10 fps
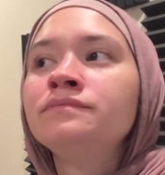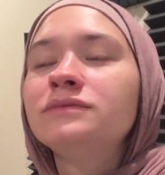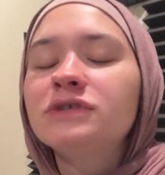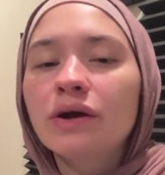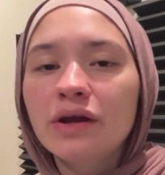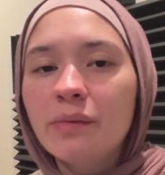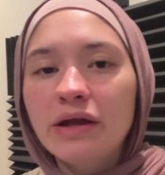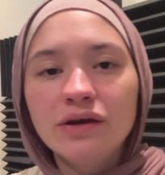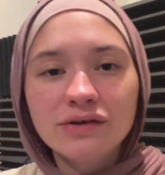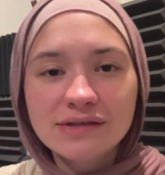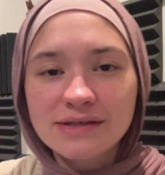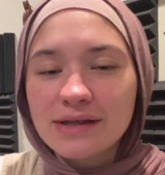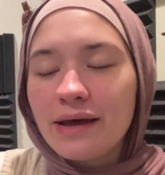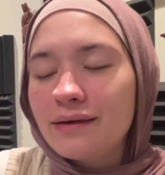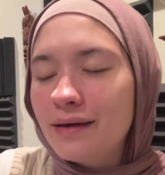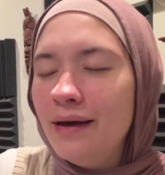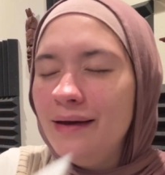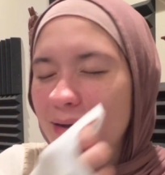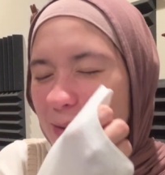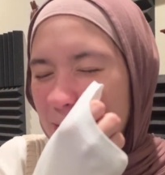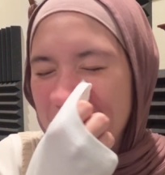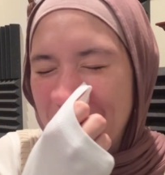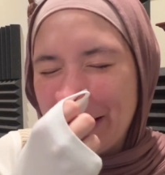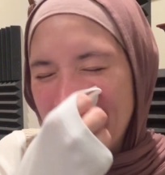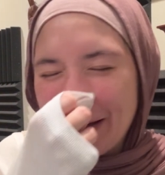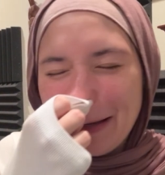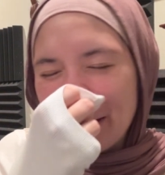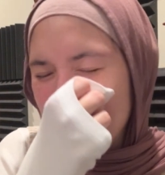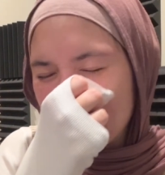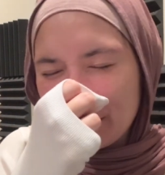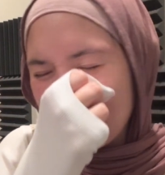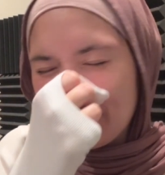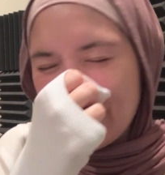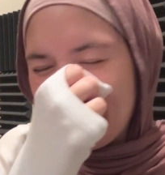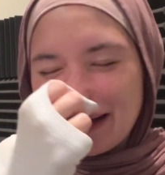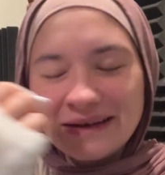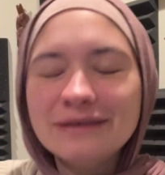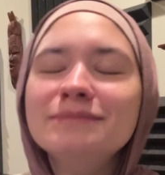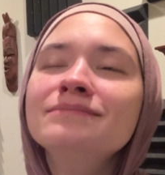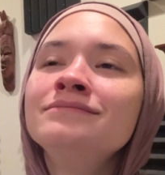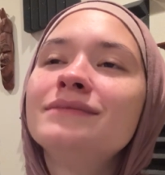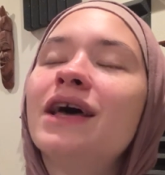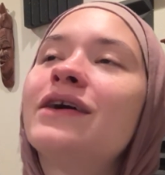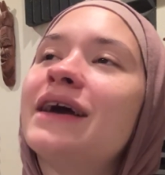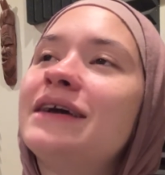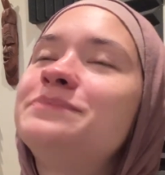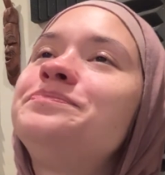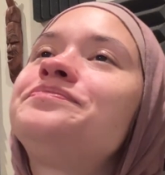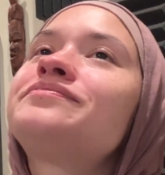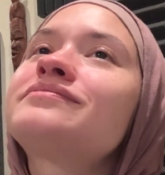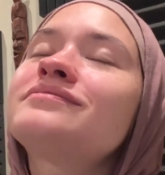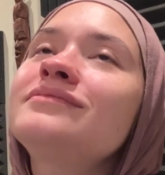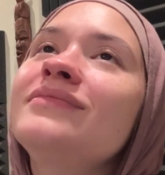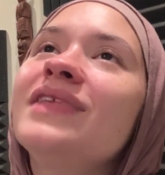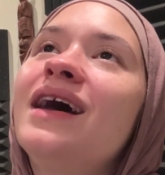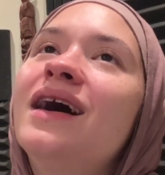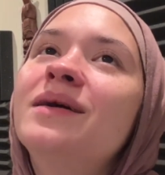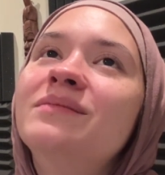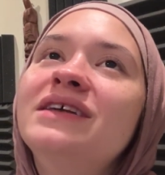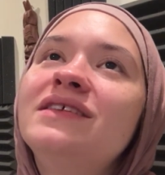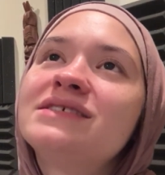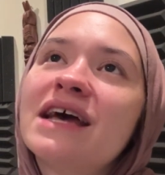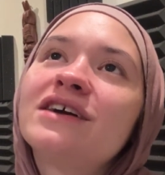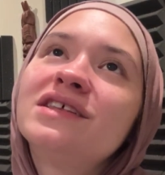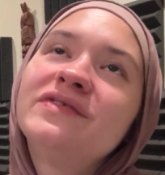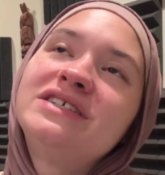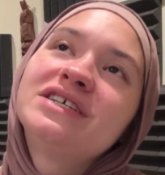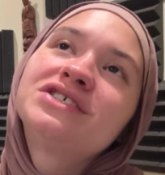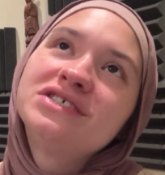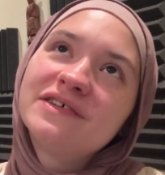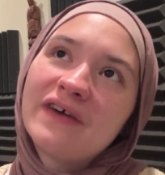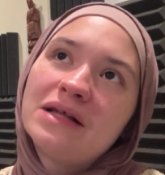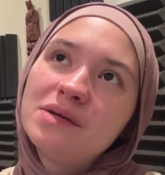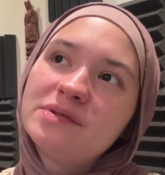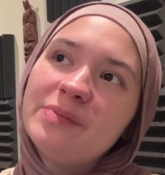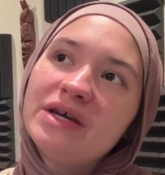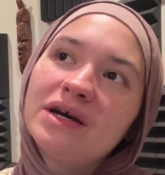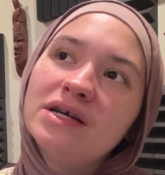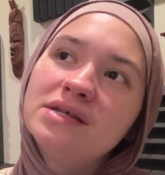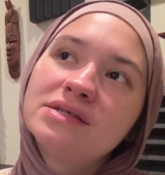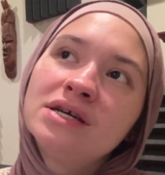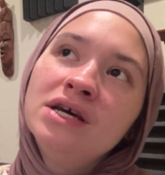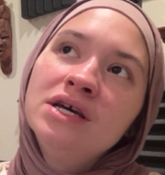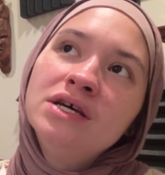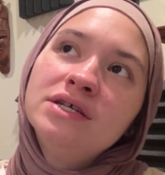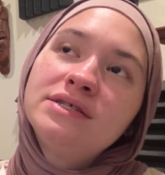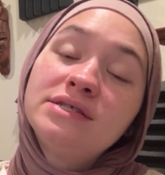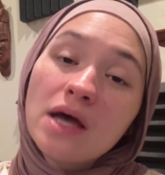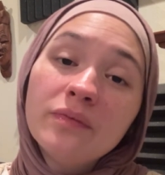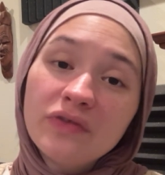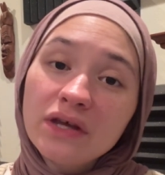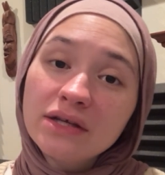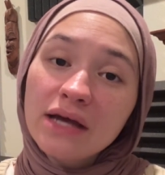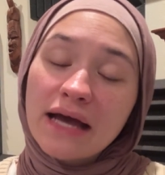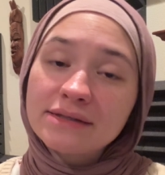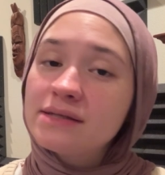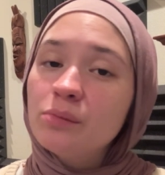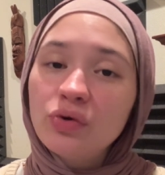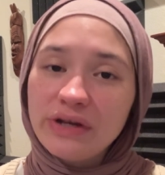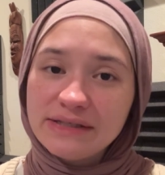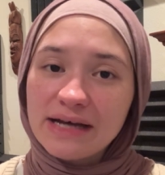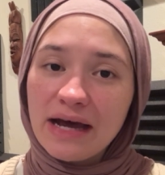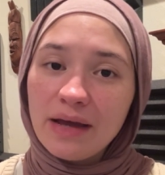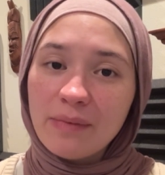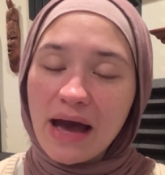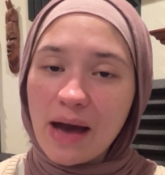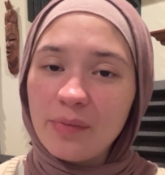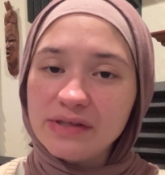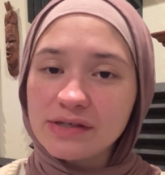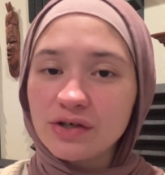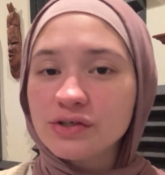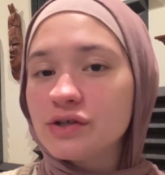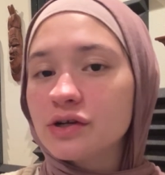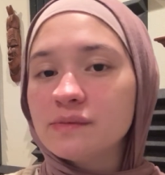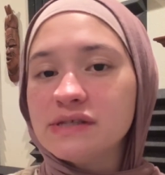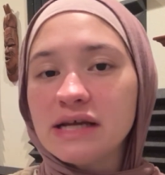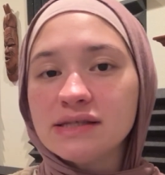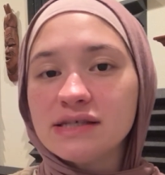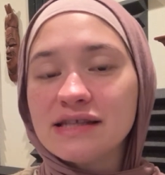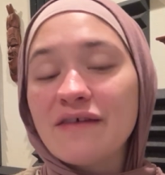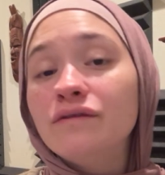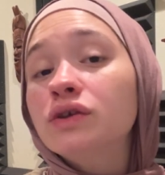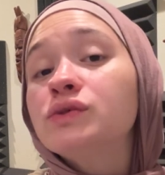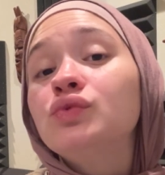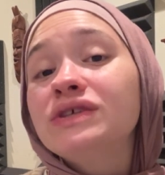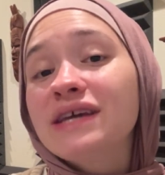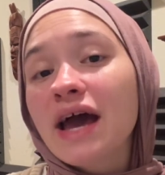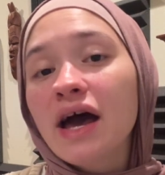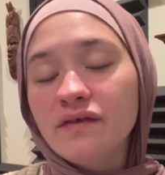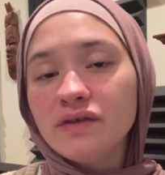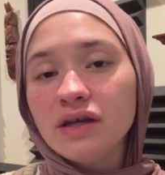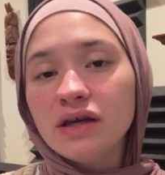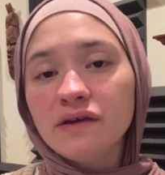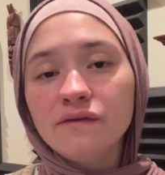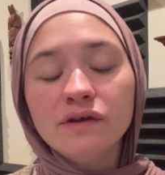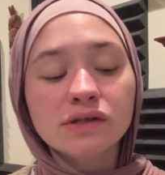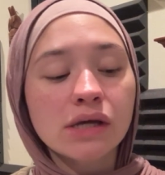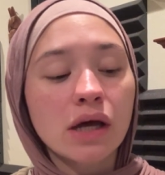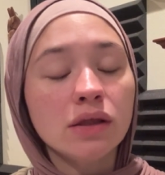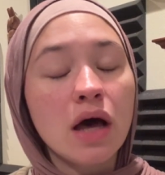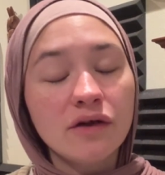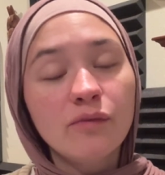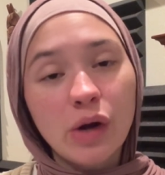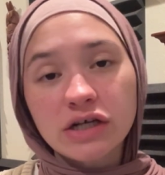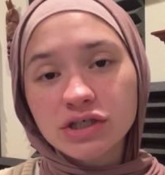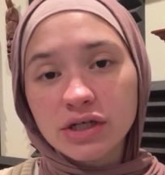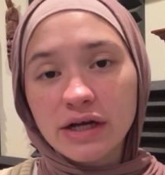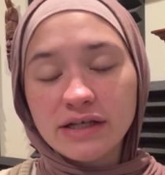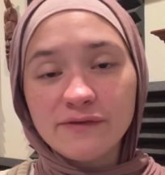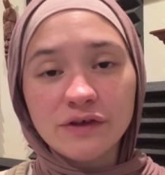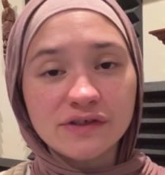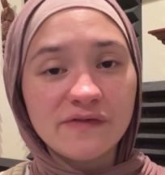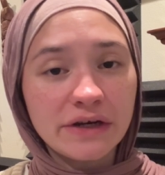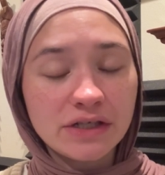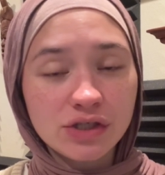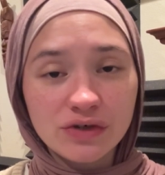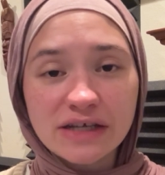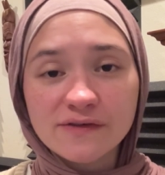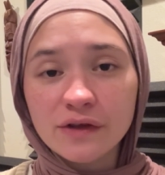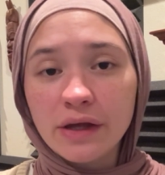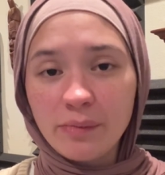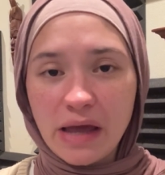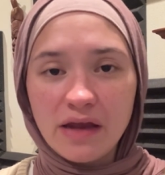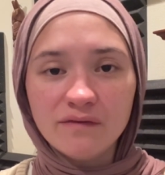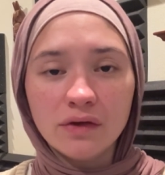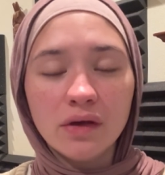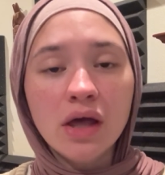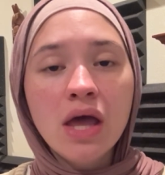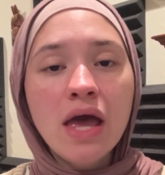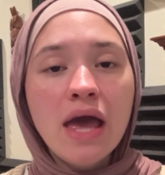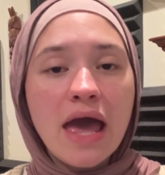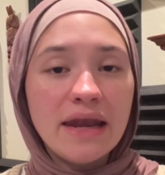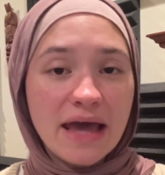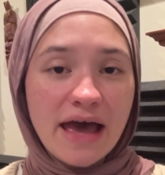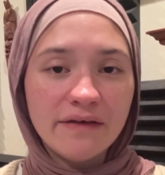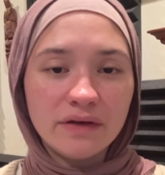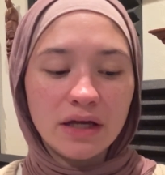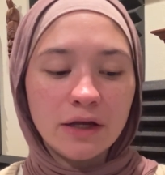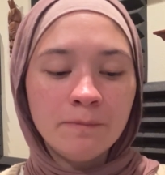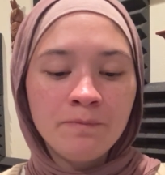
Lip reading: Sorry, my nose is like, it's really bugging. Okay. The cycle of addiction develops because something at some point in time happens in our circumstances that feels really heavy, and it feels like a lot of pressure, and it feels very stressful and painful and heavy.